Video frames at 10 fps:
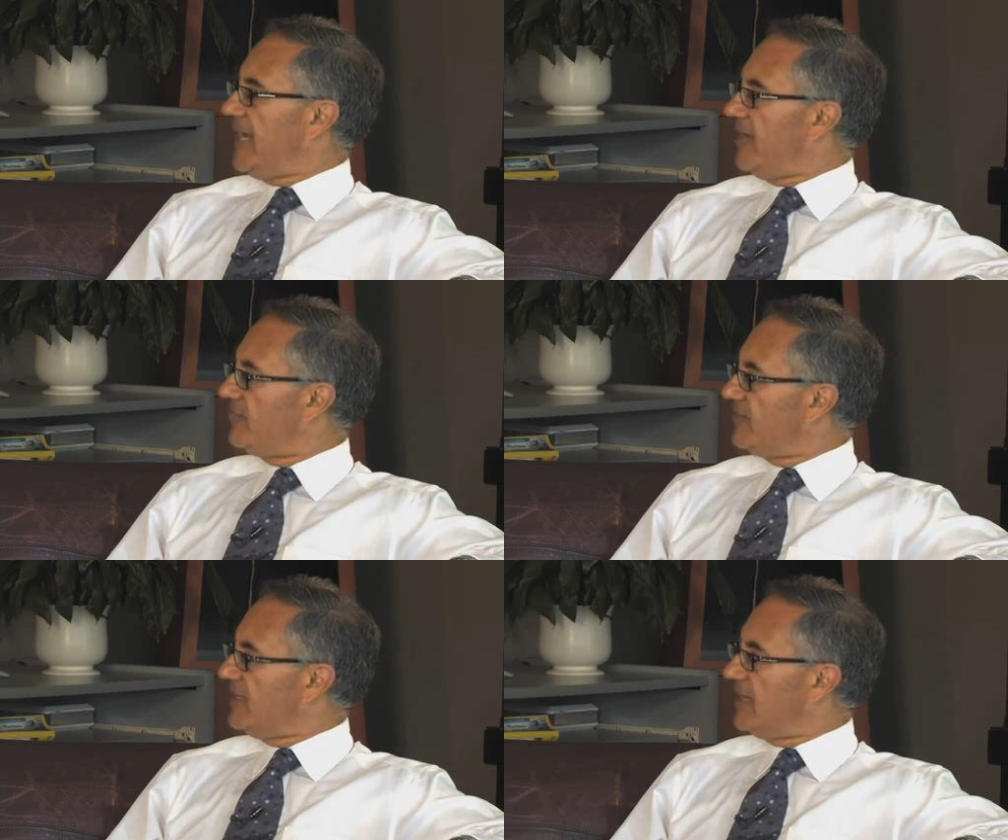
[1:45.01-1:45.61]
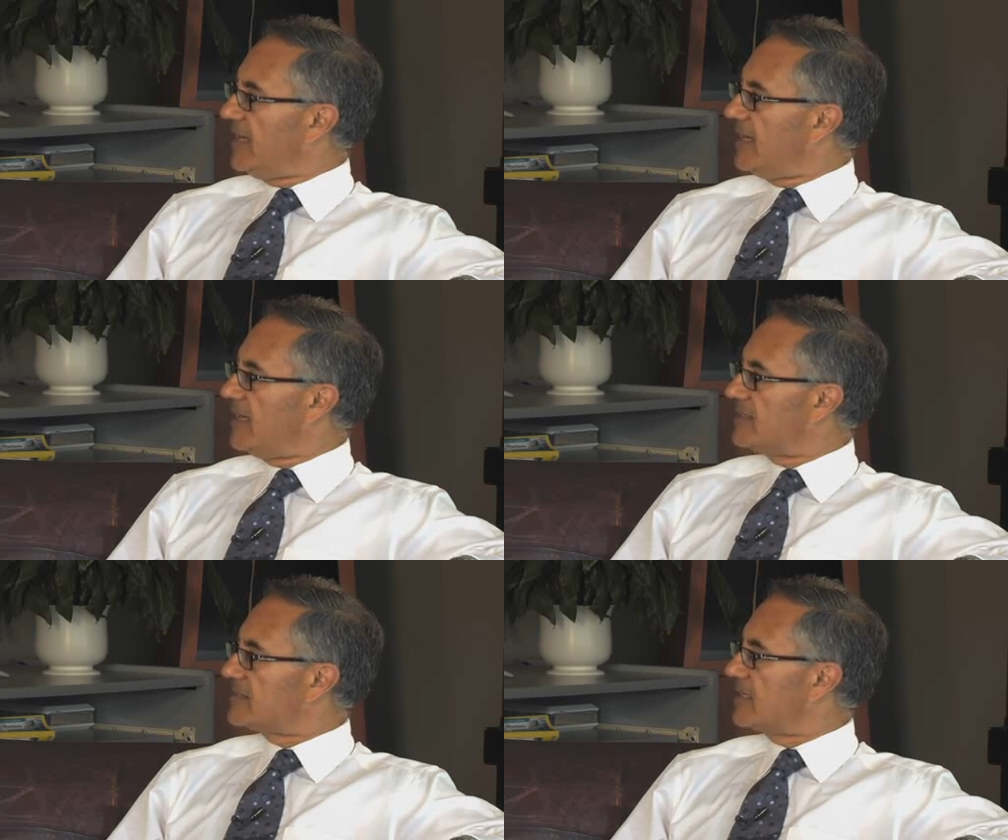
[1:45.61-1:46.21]

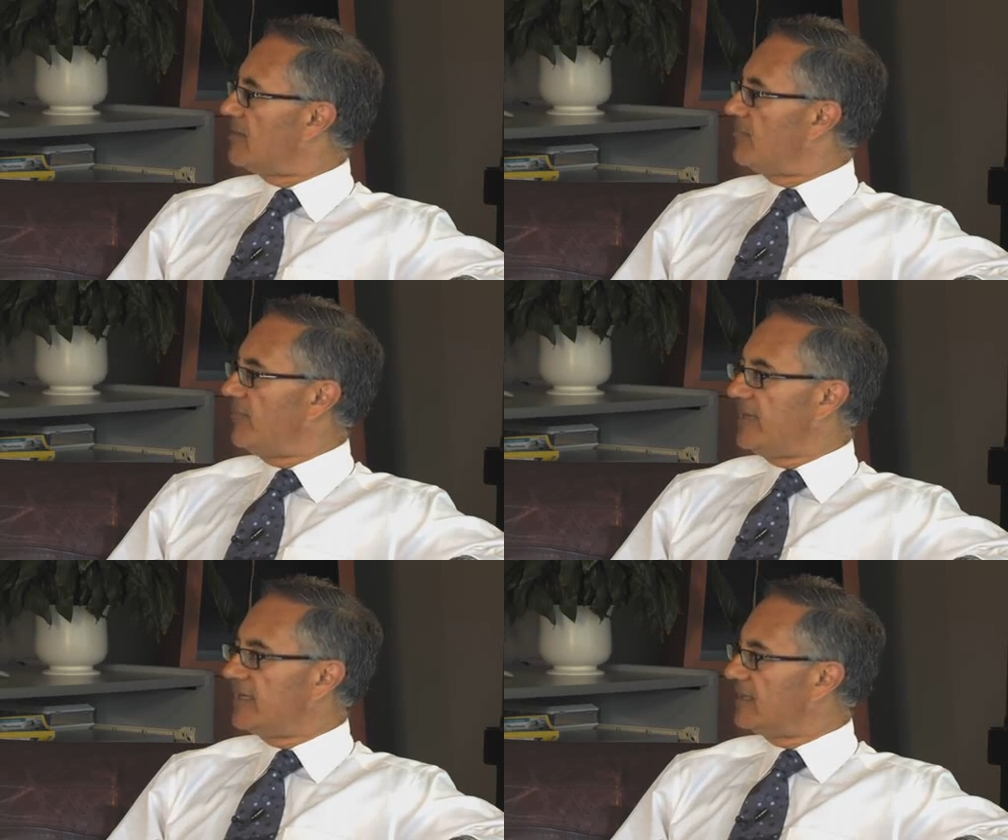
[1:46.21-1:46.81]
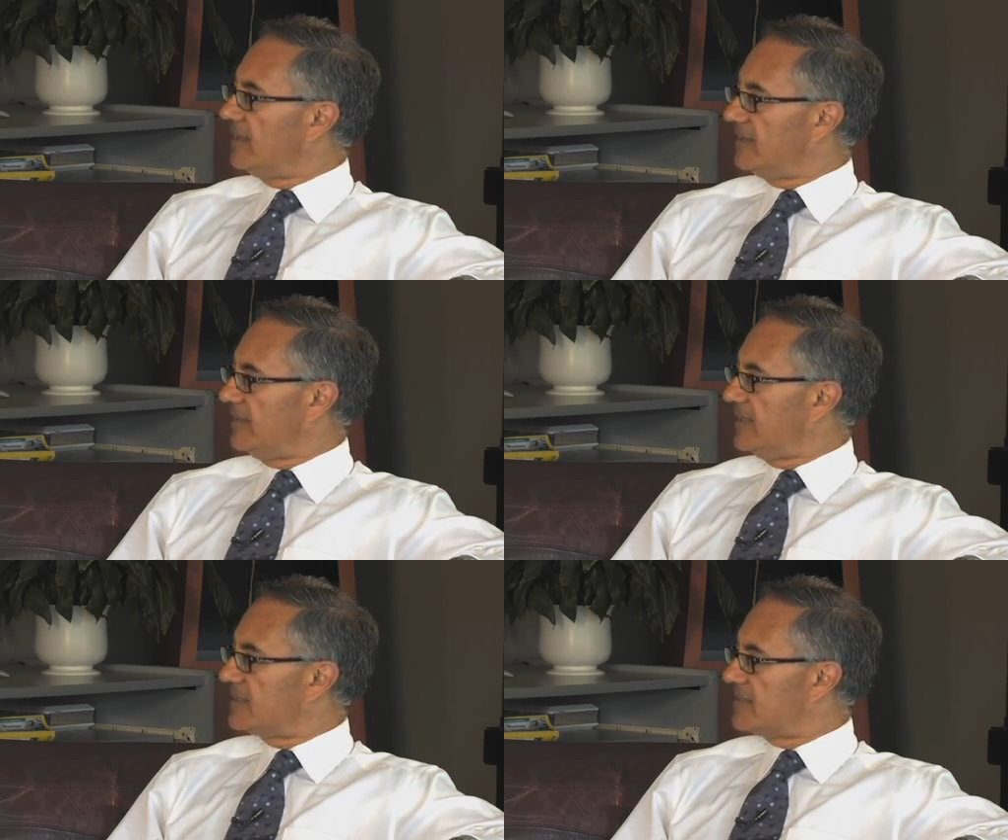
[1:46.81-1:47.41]
FDA has come very
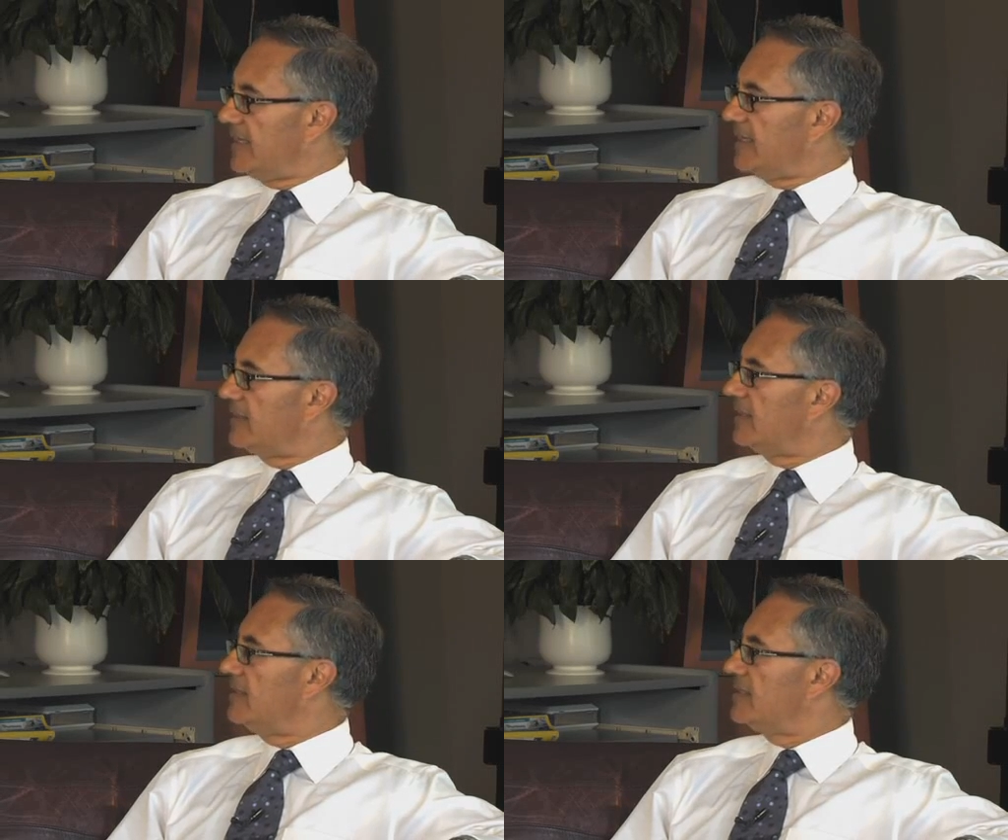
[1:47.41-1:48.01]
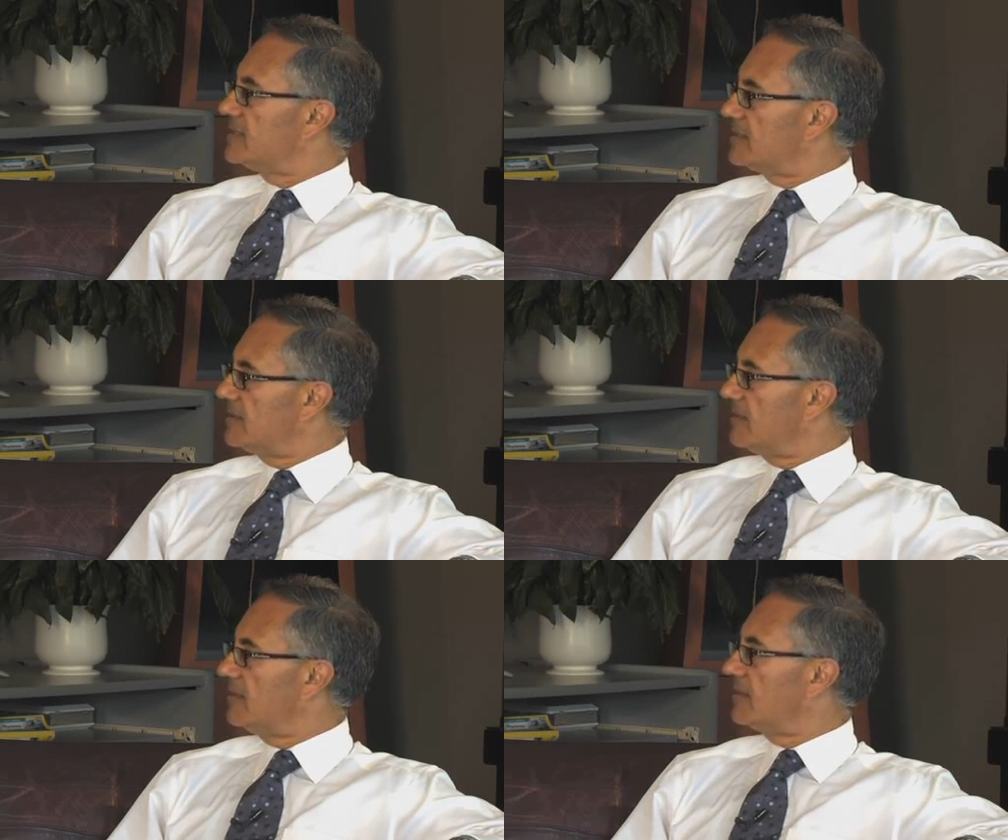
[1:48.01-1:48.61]
clearly in saying that this
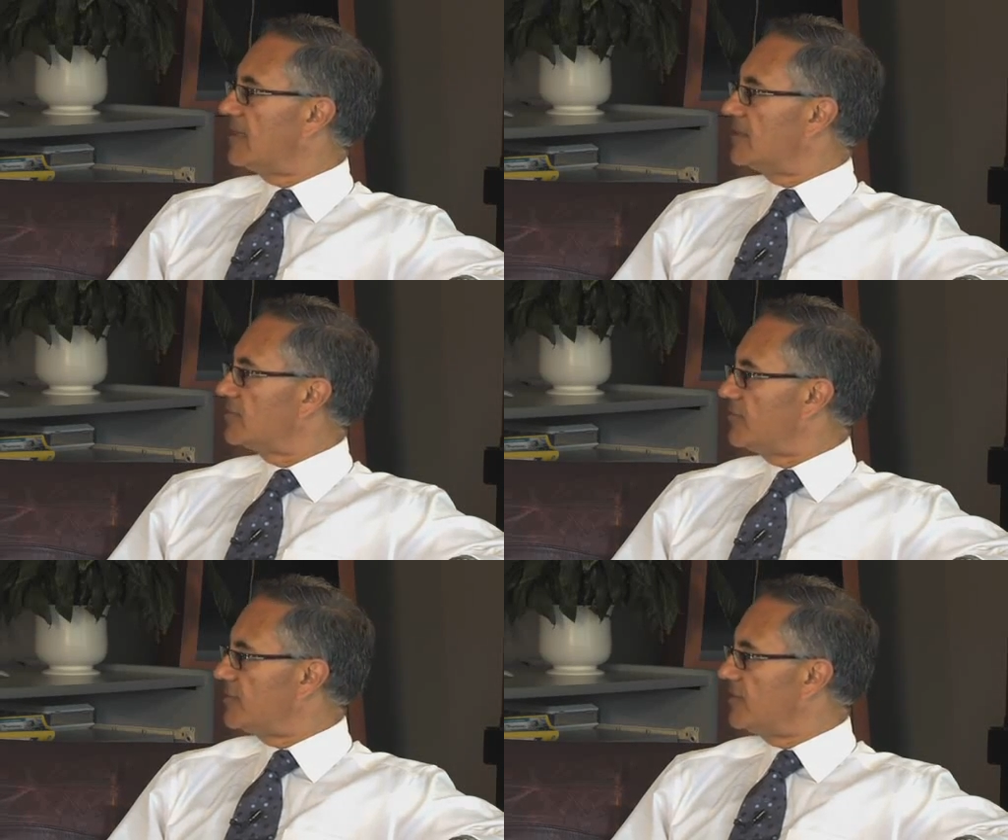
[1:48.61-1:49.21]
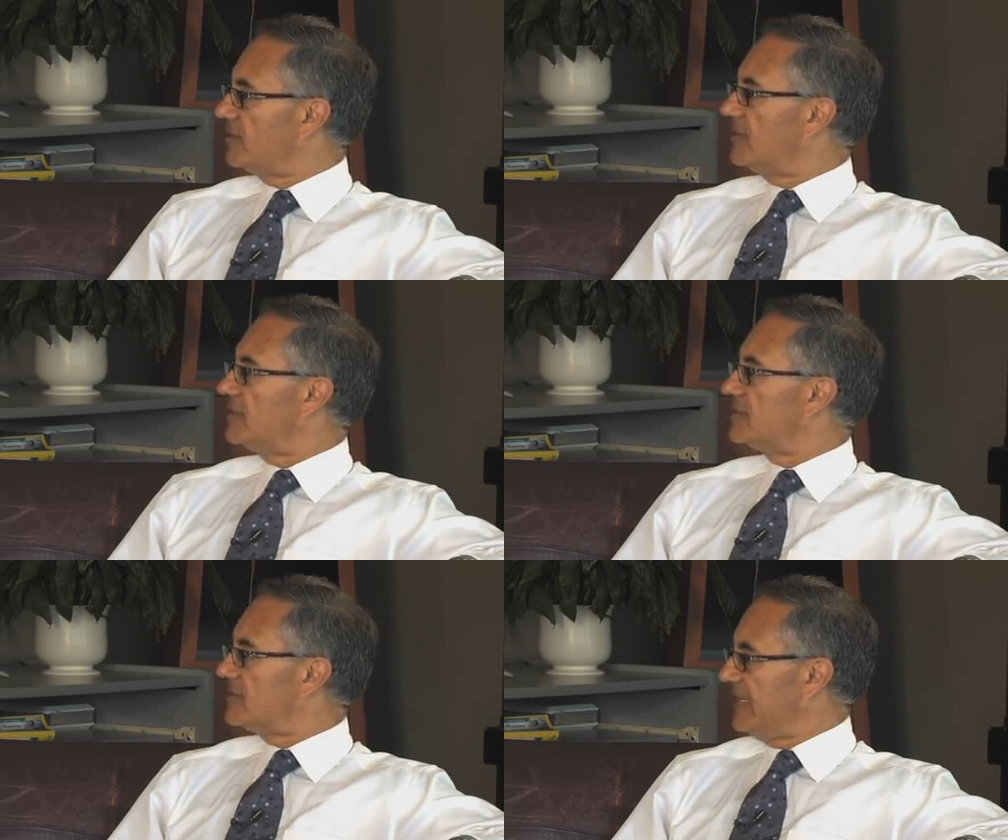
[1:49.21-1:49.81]
class of
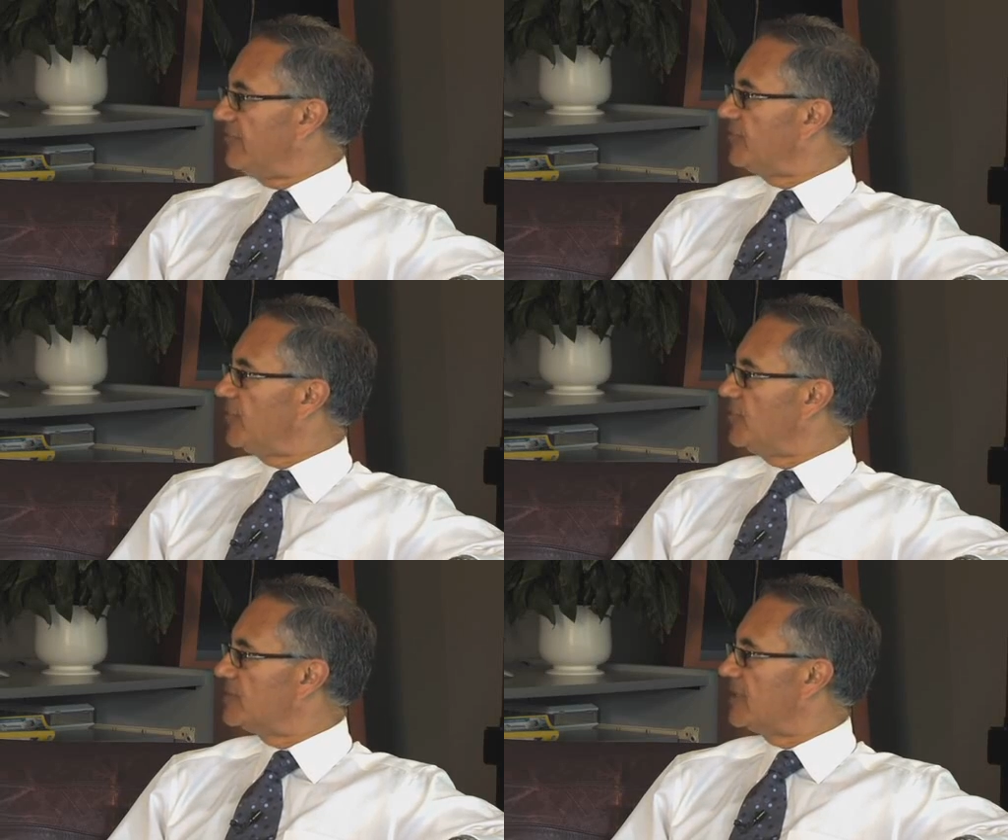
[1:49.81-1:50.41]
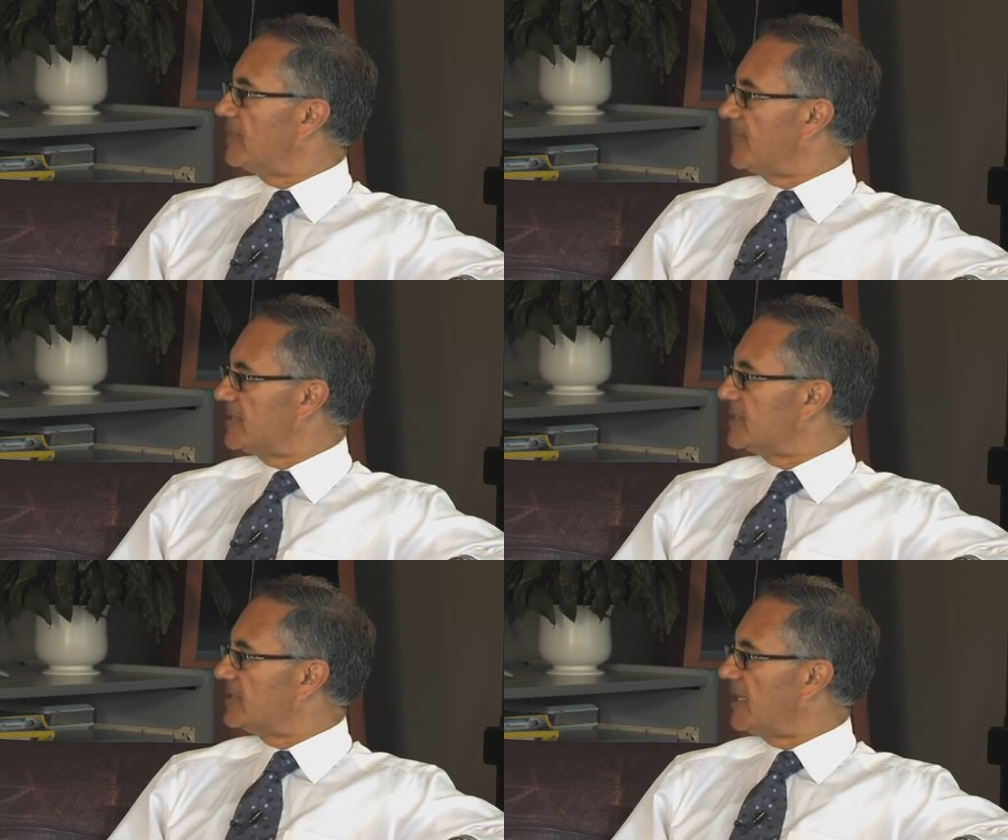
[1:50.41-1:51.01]
drug is safe to use at the
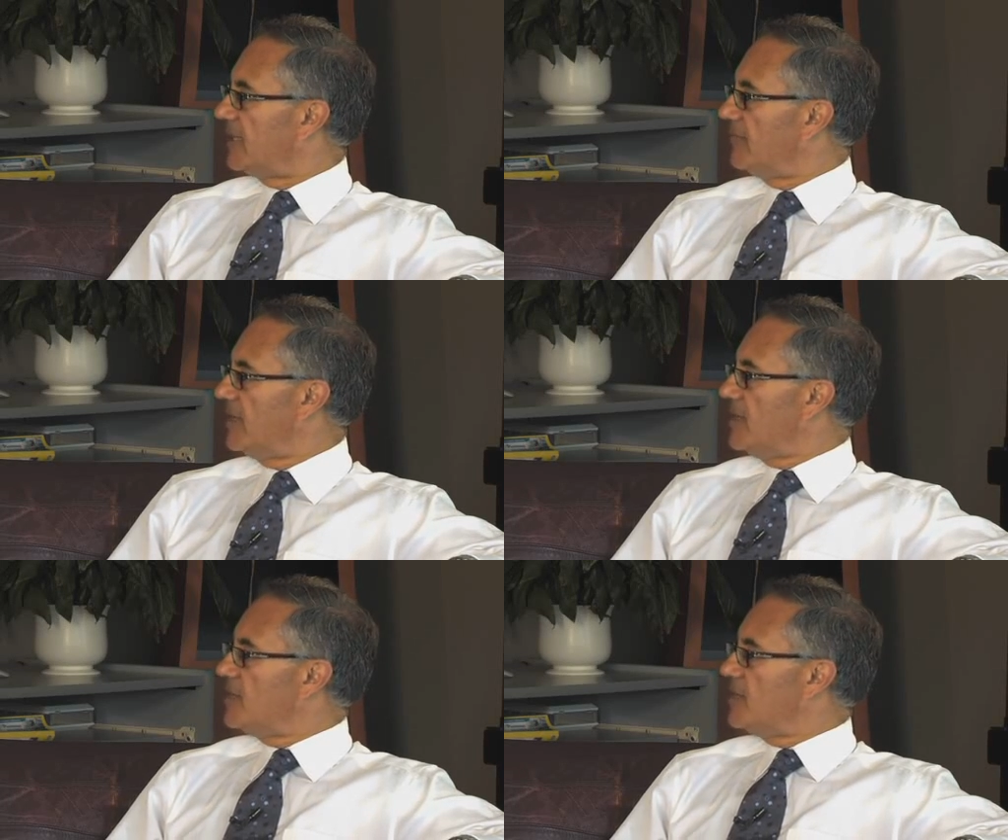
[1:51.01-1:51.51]
present time.